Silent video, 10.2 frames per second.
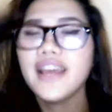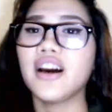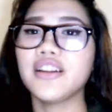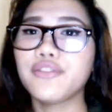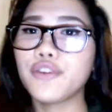I
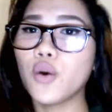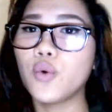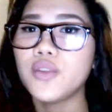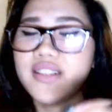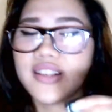got it for
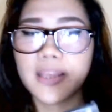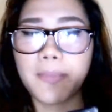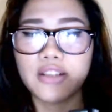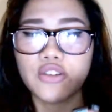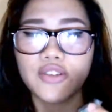only 60
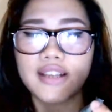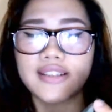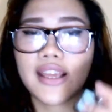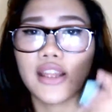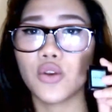pesos
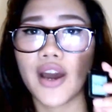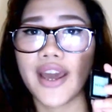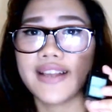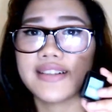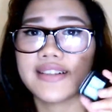kasi ito
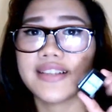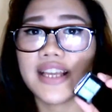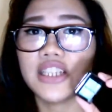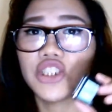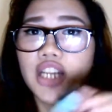guys,
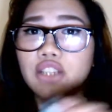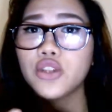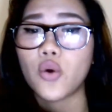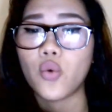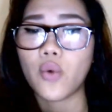sale siya
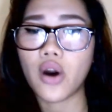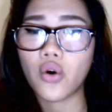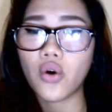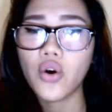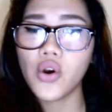nung nakuha
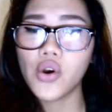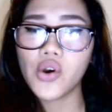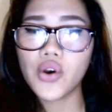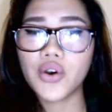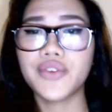ko.
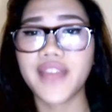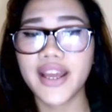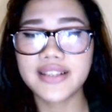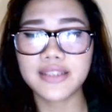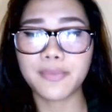
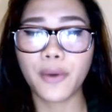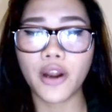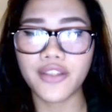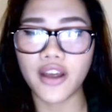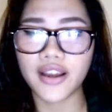Next
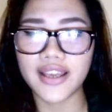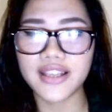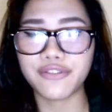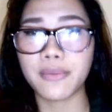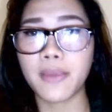product
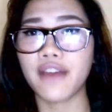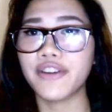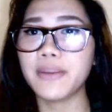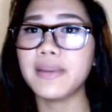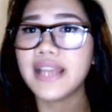is from
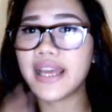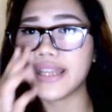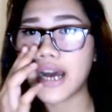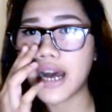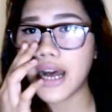Every
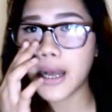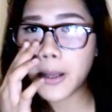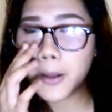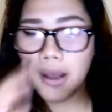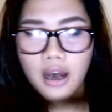Belena.
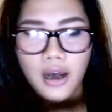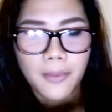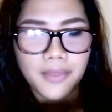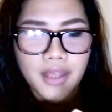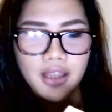
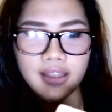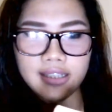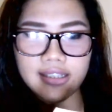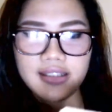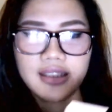
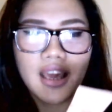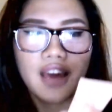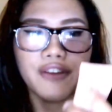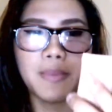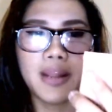This is the Every